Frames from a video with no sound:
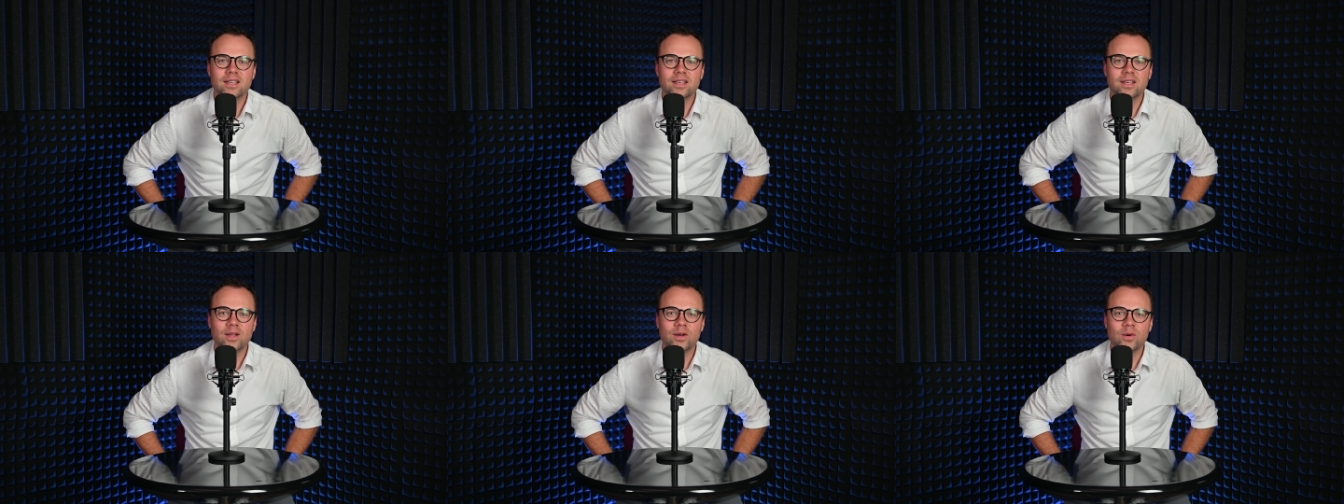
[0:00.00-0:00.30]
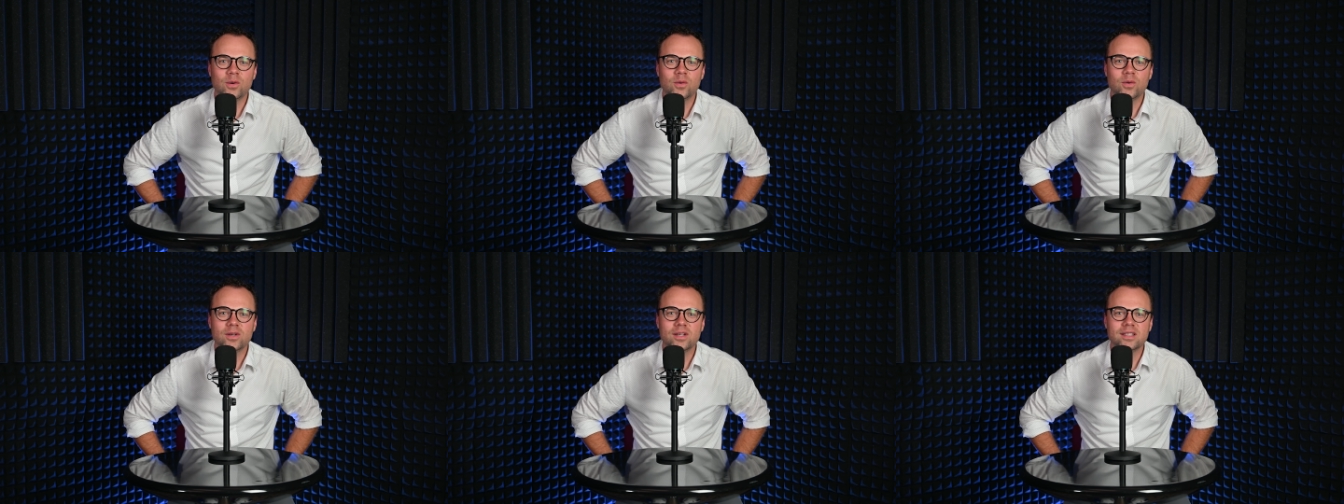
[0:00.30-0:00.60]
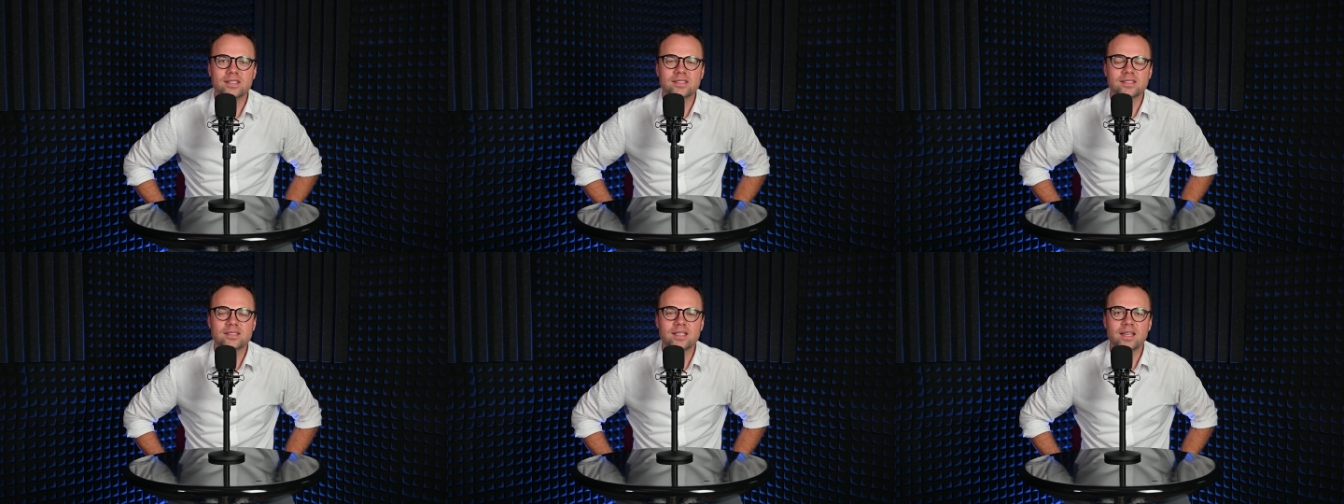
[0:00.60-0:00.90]
No,
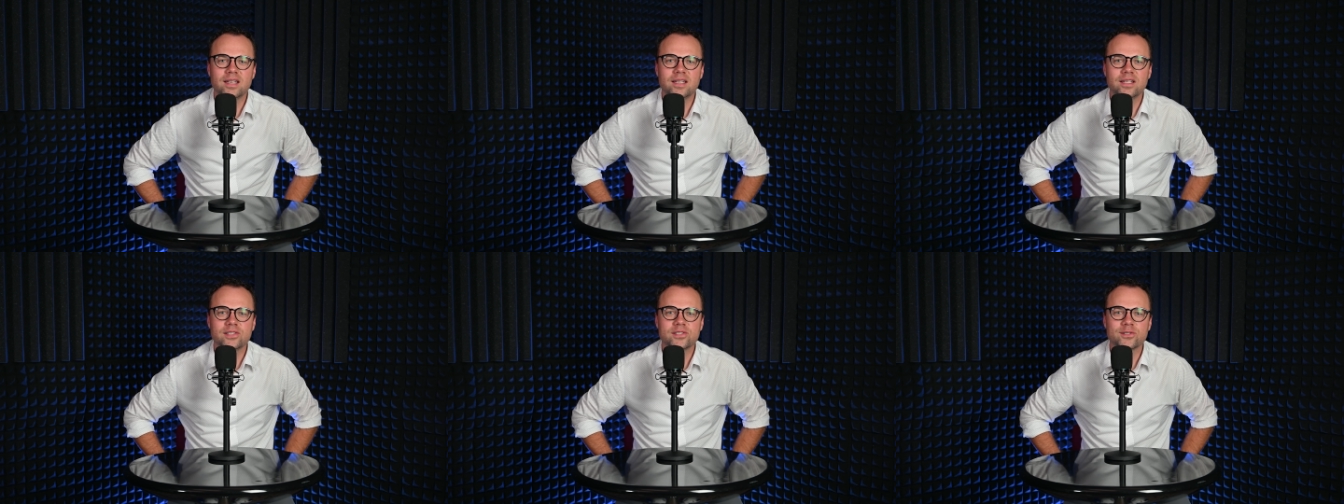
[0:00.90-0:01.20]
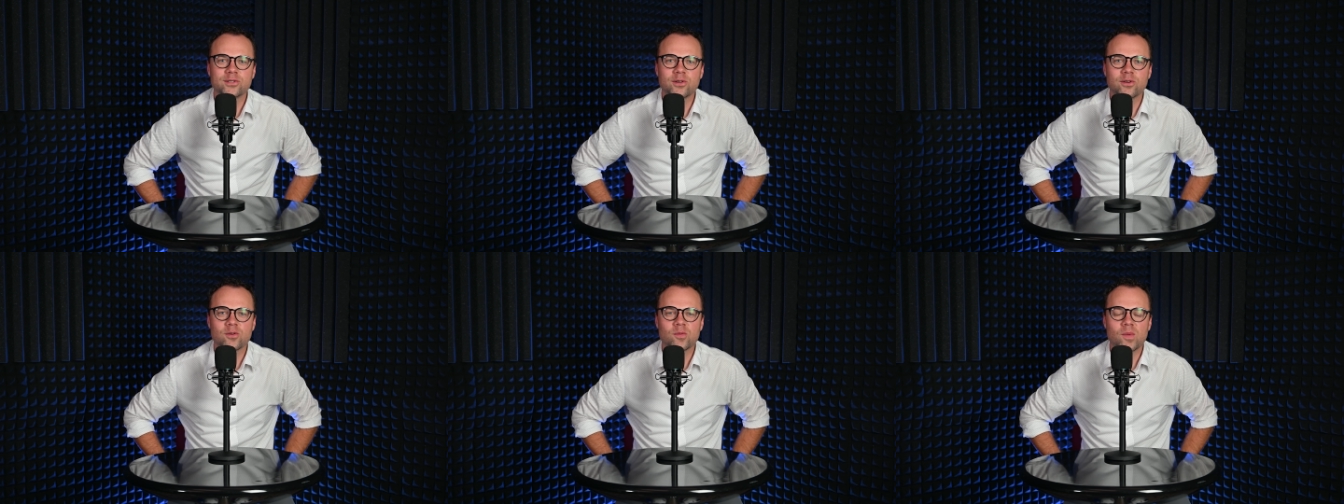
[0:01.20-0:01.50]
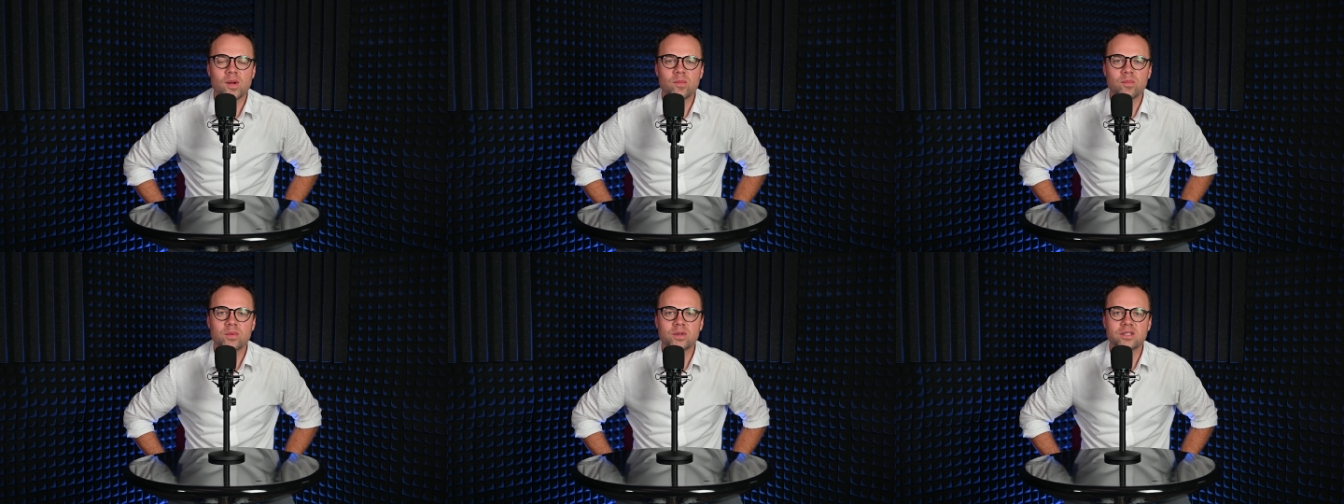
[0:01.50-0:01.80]
instead, history
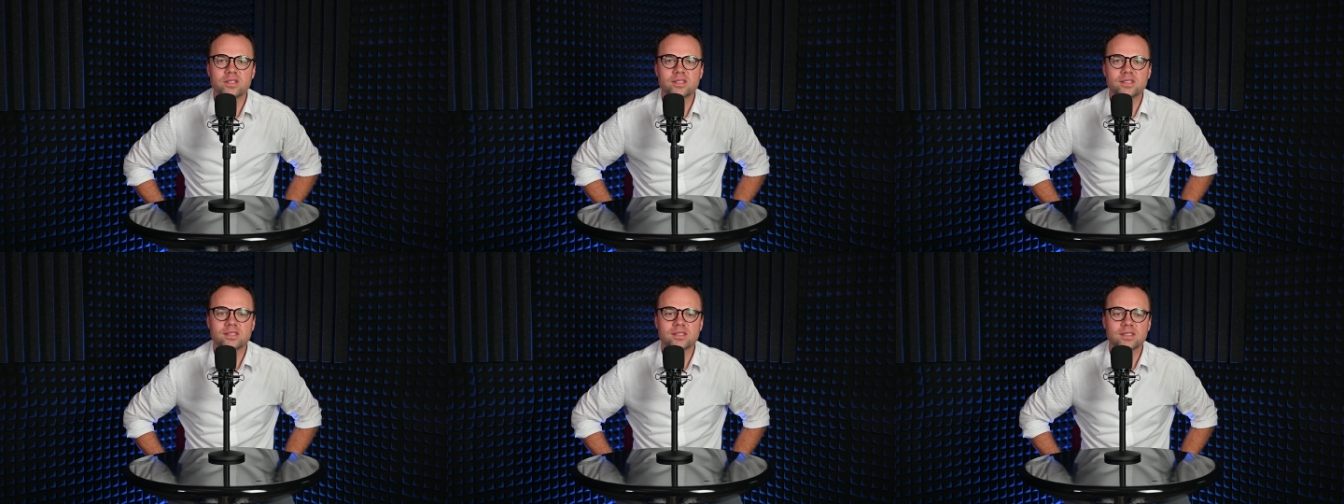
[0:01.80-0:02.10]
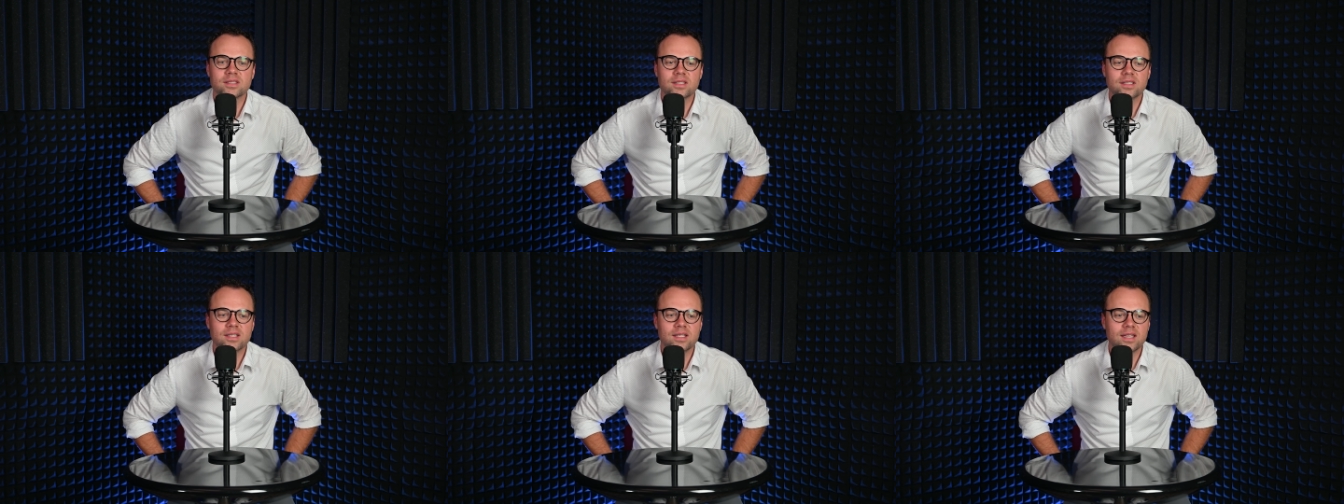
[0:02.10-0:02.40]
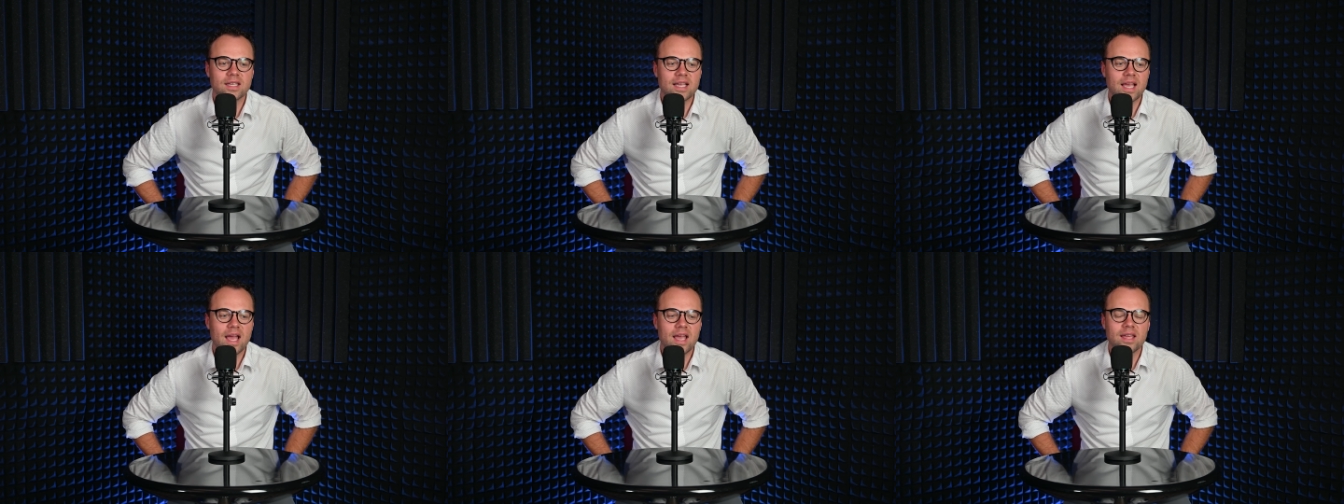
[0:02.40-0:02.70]
remembers
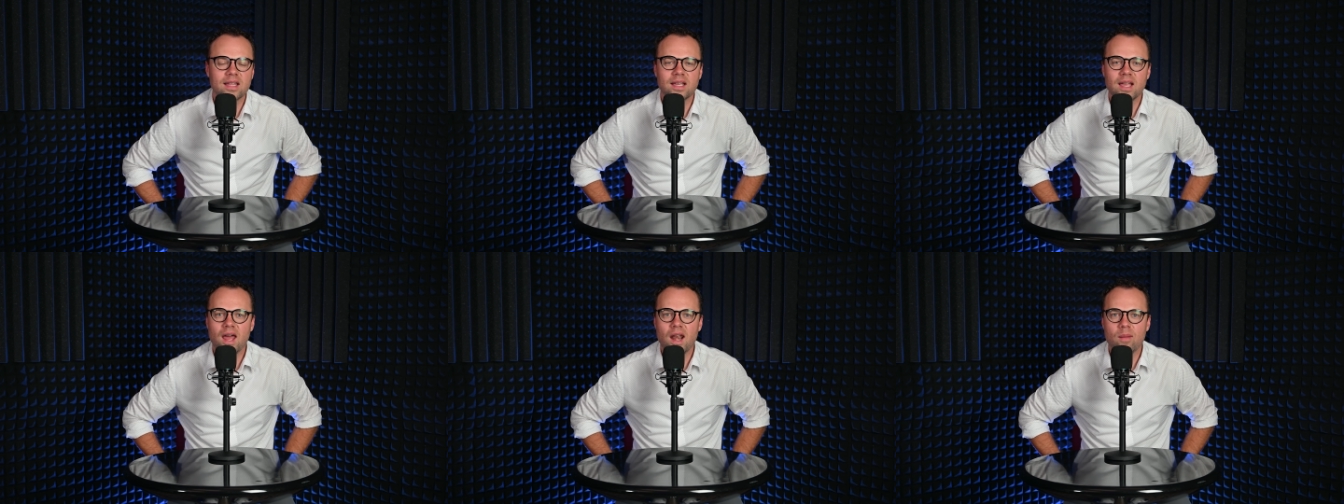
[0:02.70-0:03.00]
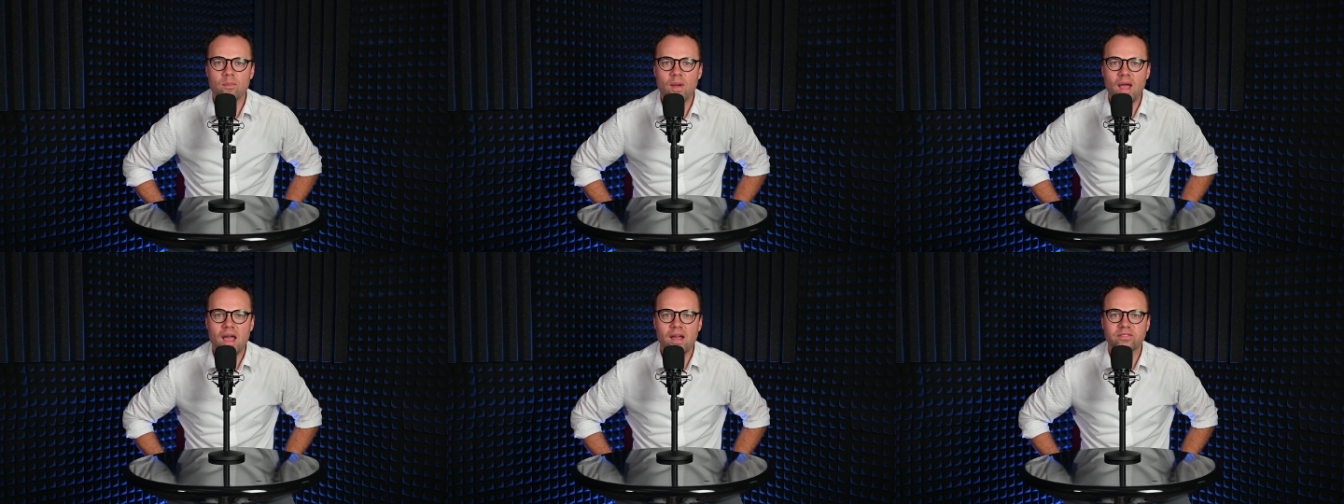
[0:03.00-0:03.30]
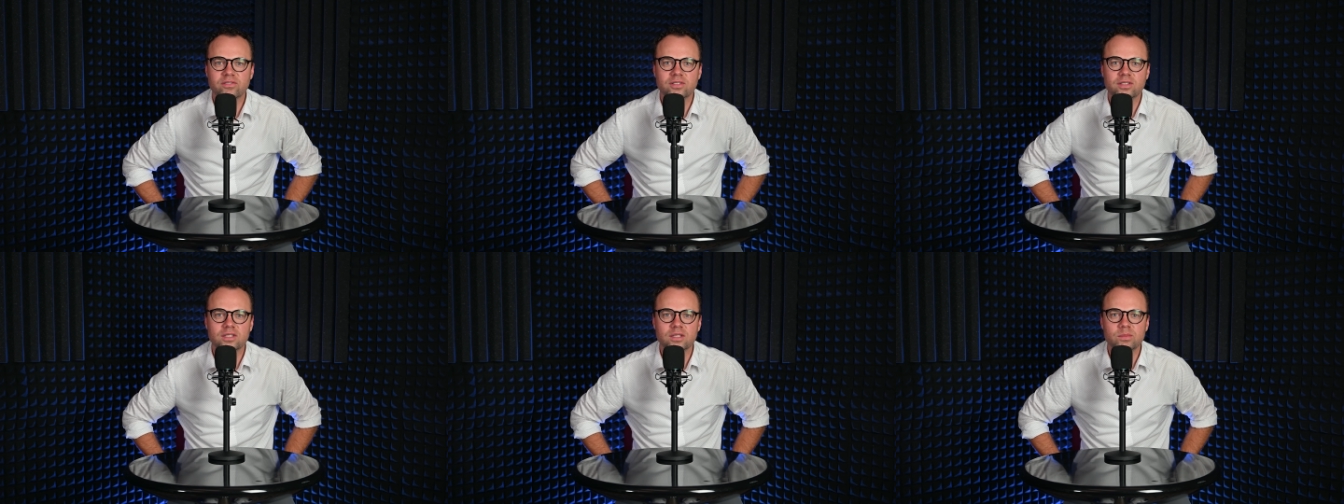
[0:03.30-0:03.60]
the guy that got up
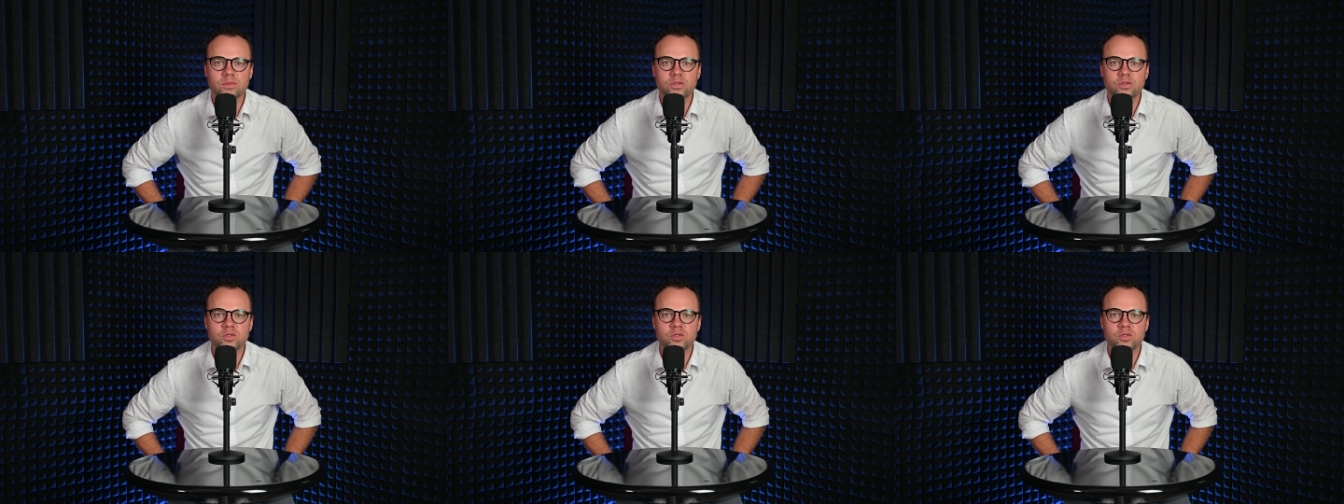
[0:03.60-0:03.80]
after him,